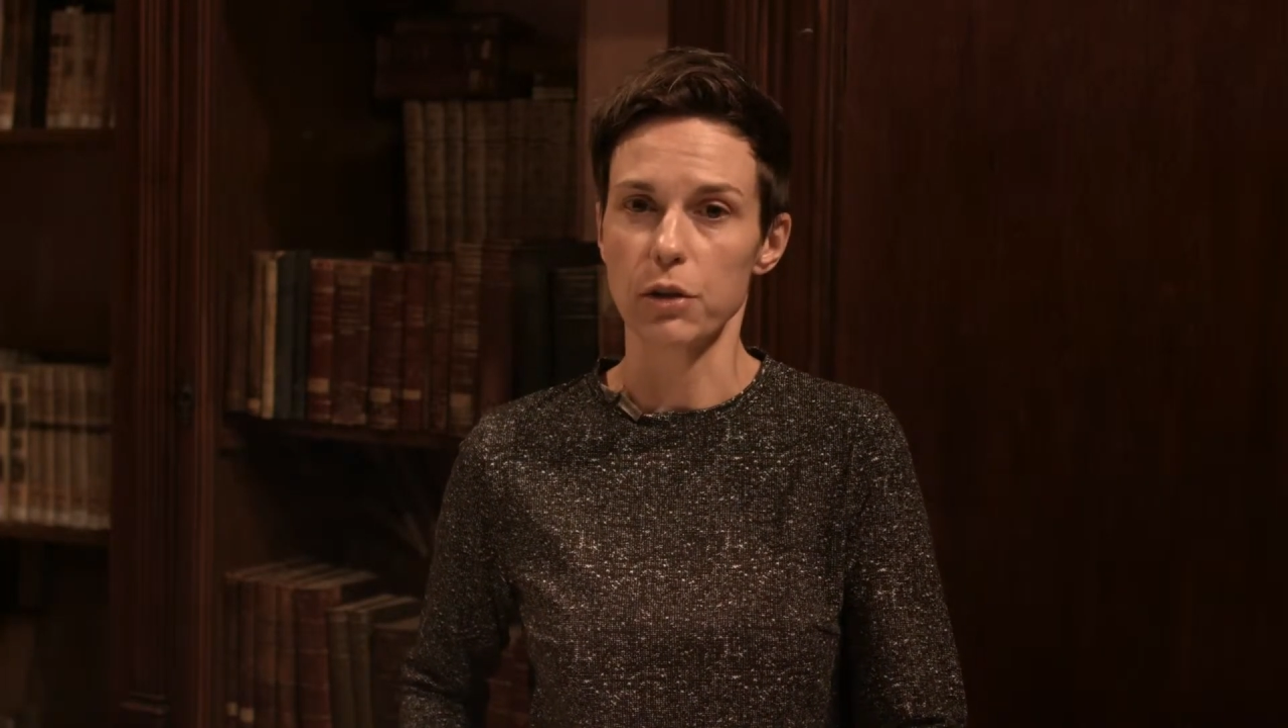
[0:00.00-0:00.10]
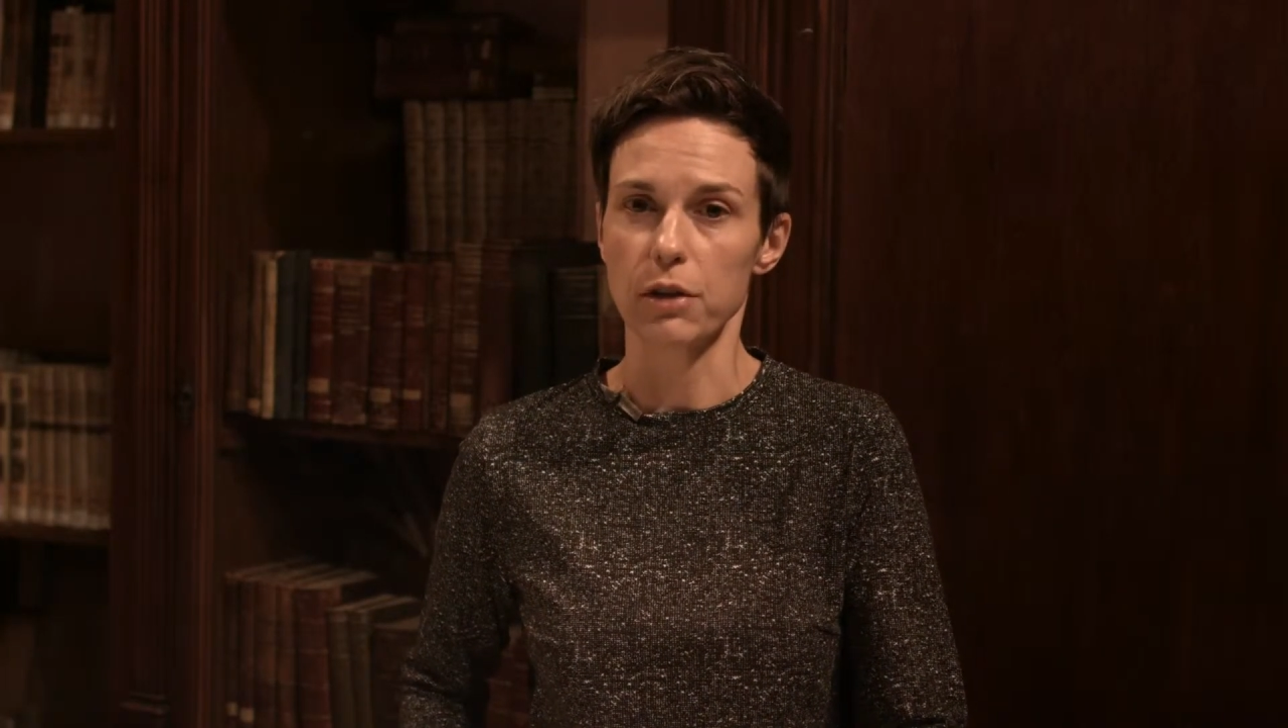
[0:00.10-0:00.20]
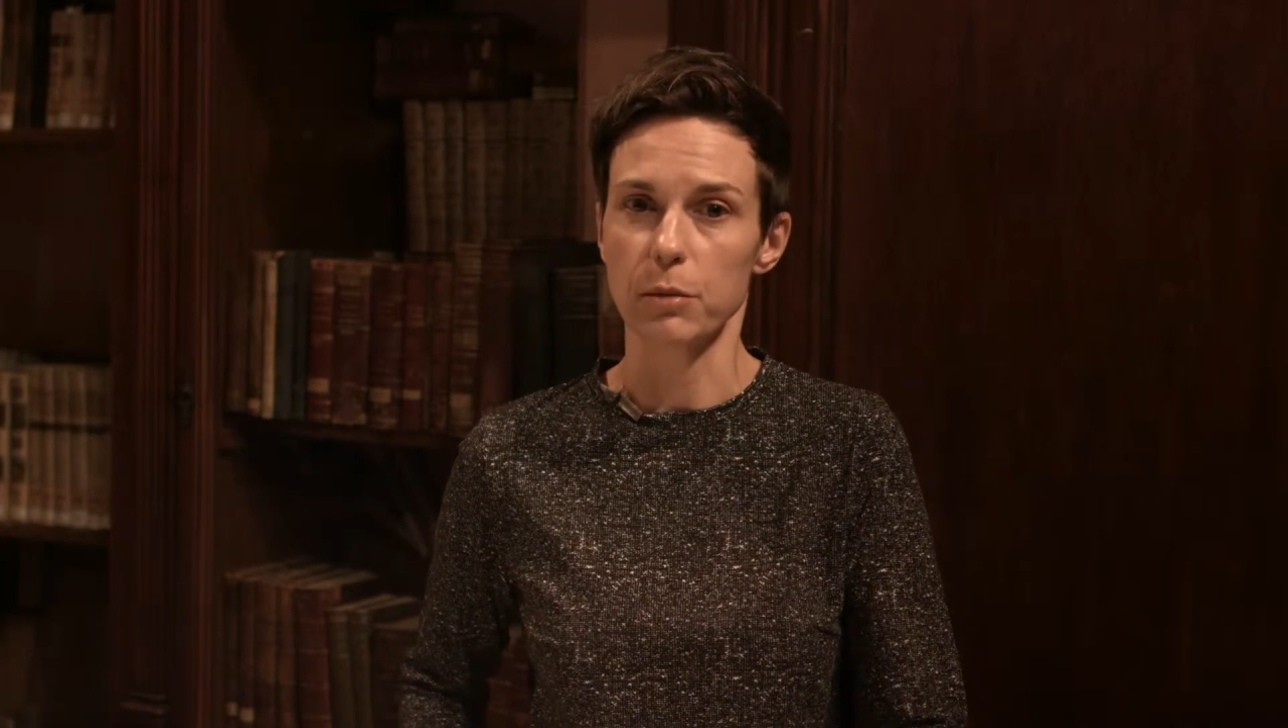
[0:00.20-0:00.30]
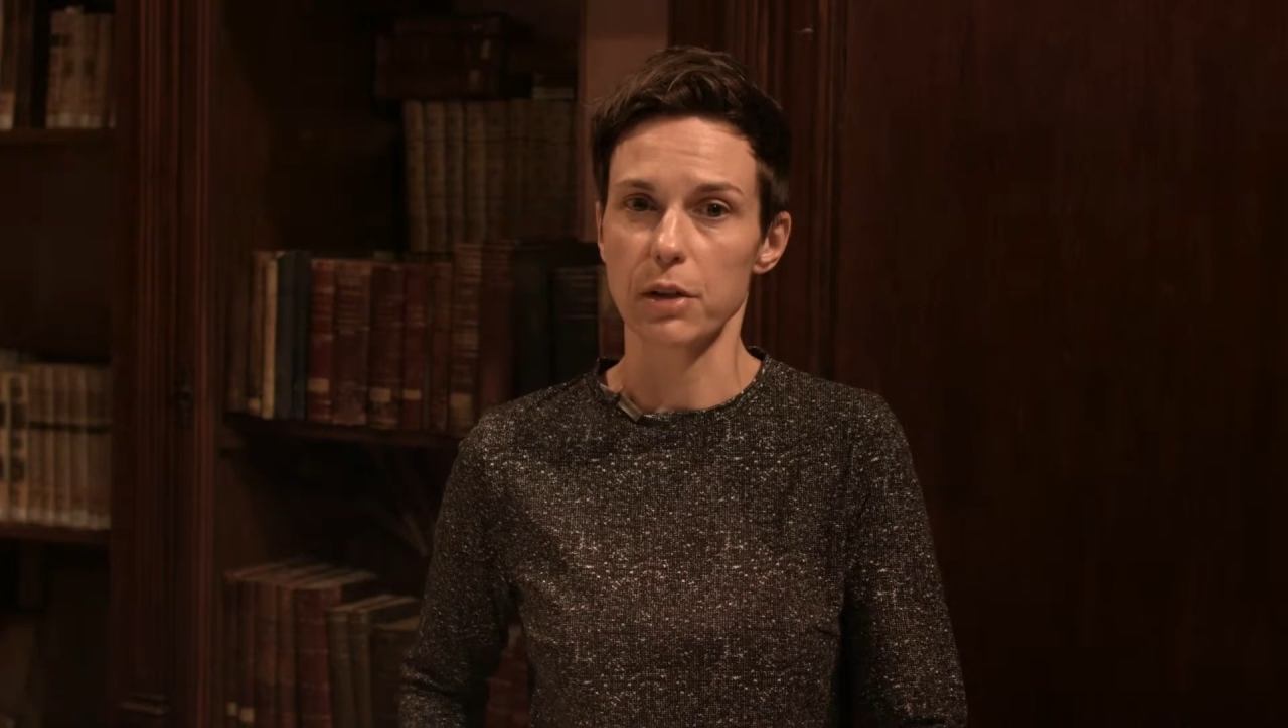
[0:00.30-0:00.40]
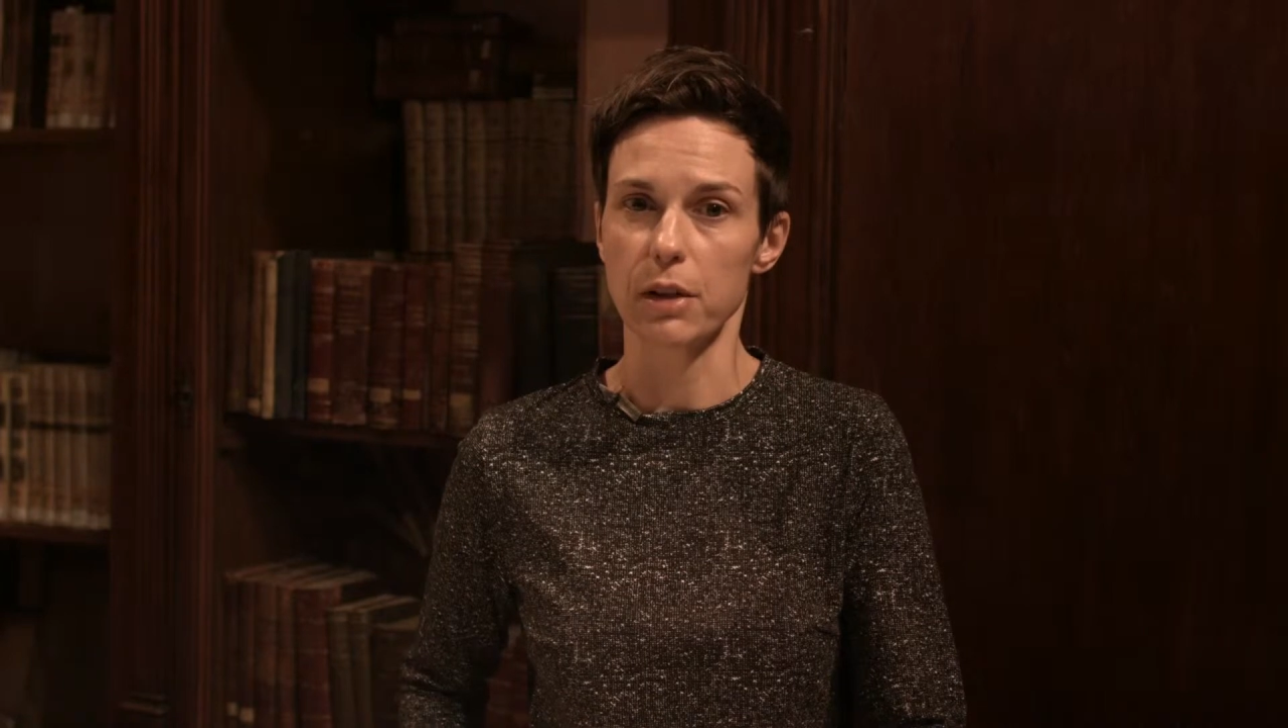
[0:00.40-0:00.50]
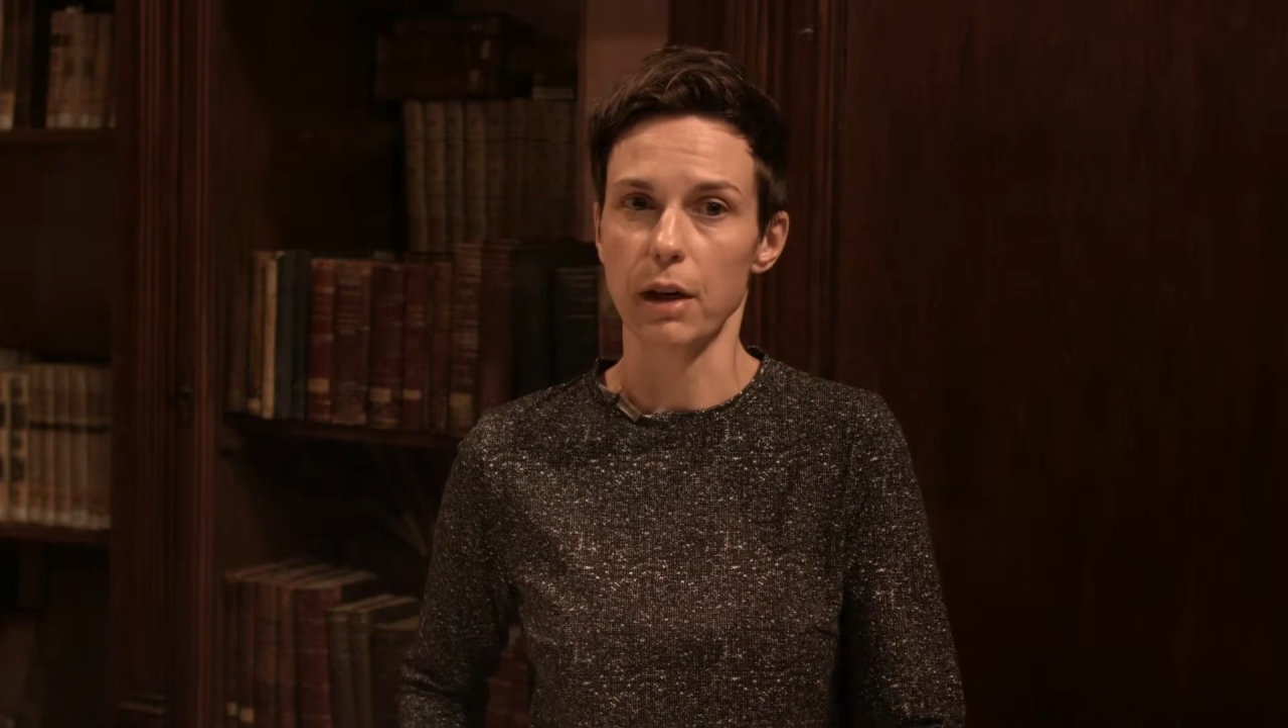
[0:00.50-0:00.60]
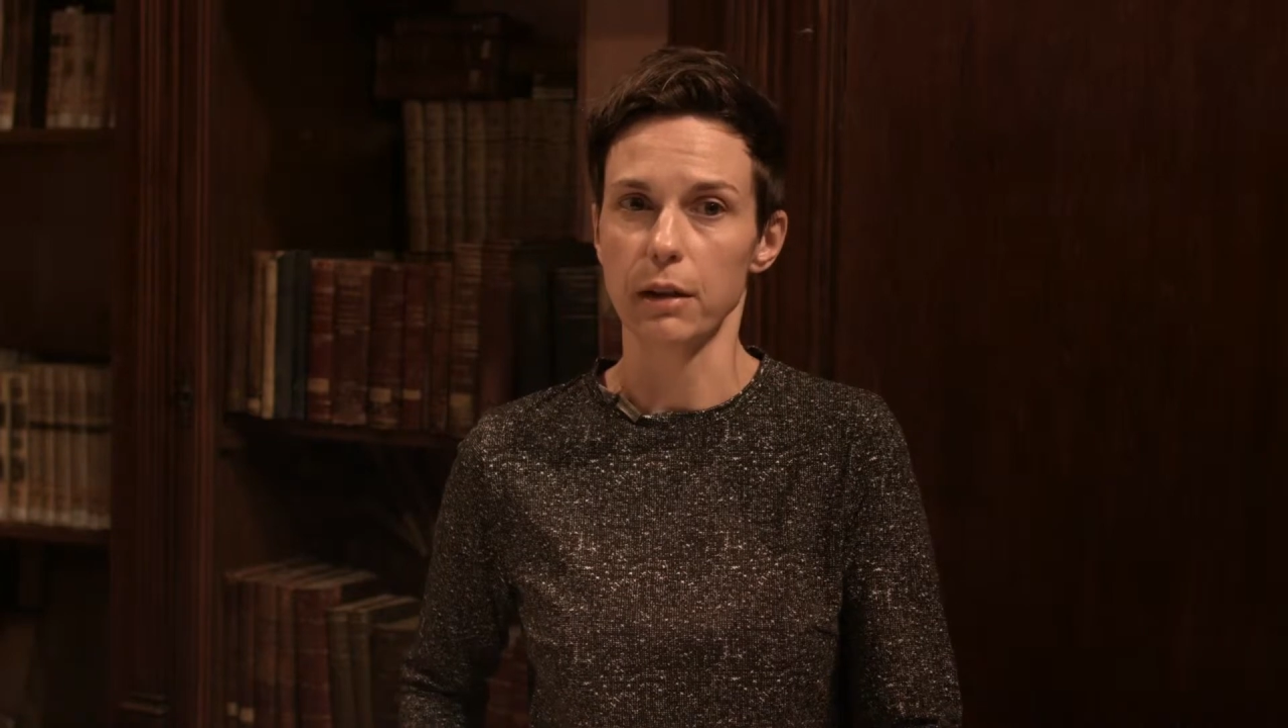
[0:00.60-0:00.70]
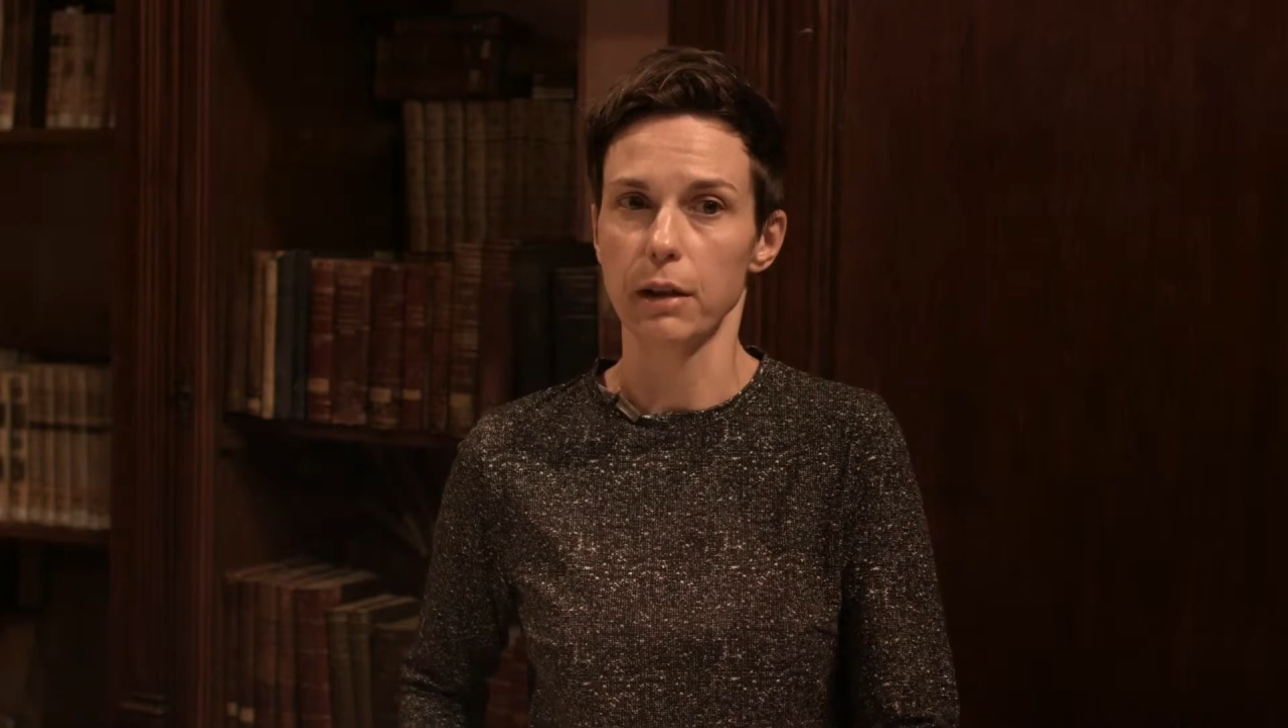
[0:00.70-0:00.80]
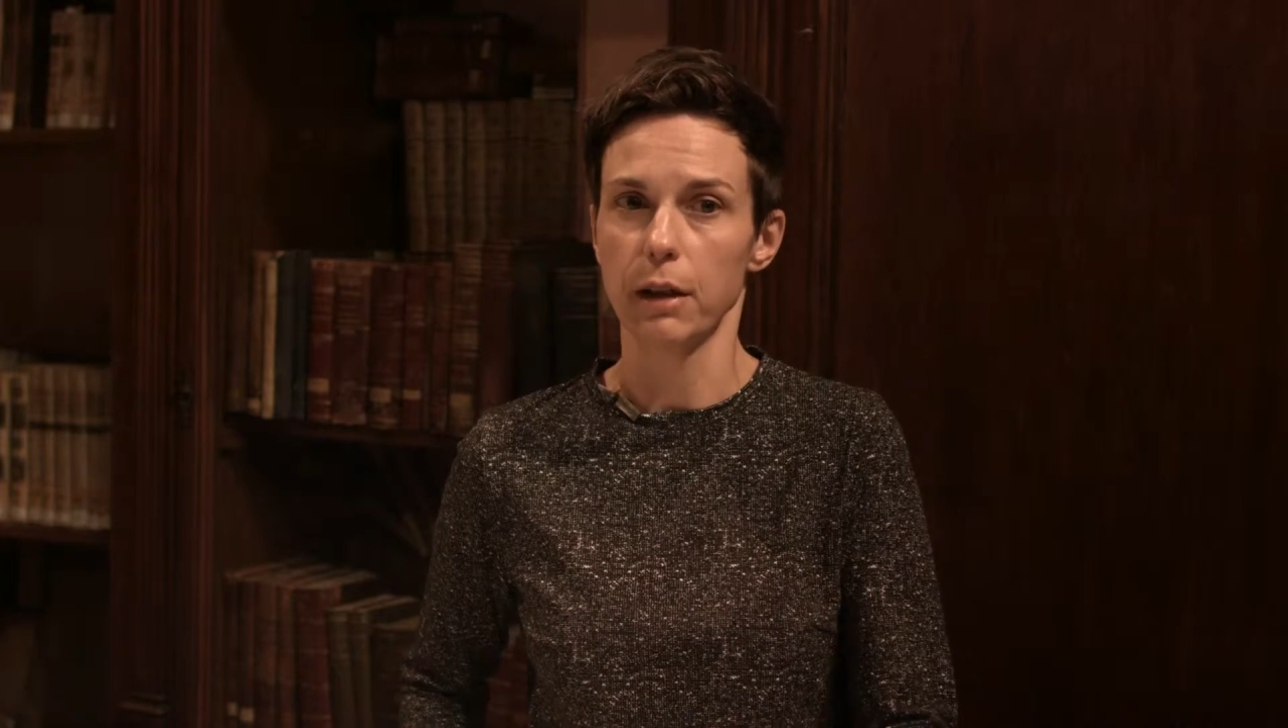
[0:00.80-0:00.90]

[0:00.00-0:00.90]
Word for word: system study